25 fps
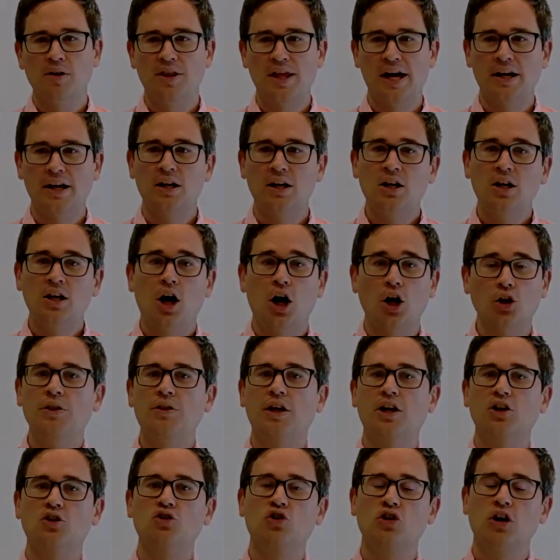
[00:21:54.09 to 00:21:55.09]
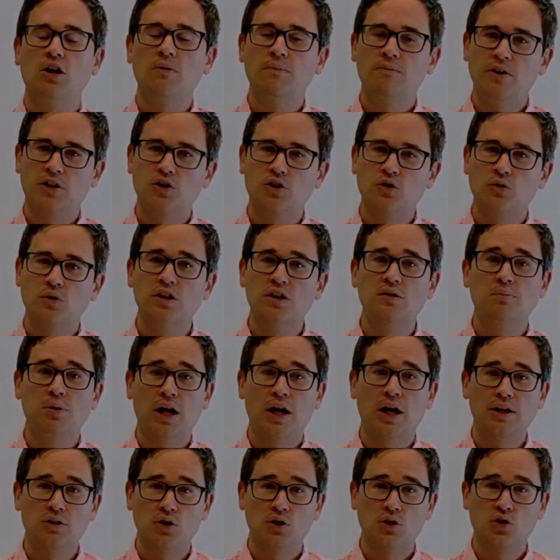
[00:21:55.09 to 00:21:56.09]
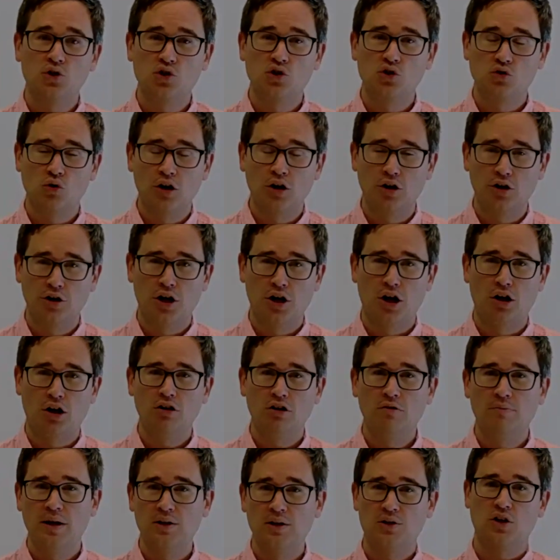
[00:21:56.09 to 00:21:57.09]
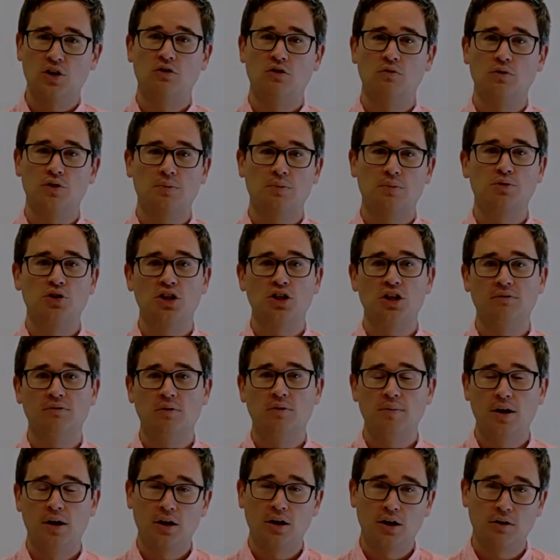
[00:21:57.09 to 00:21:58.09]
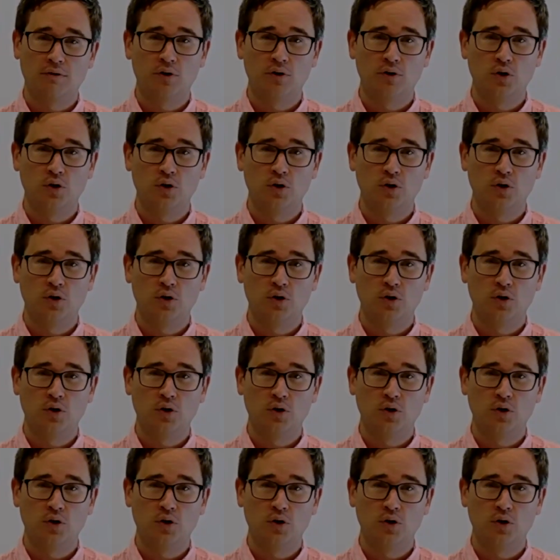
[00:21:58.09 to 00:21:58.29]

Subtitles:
and that we think a Trump victory implies a stronger dollar based on a resumption of America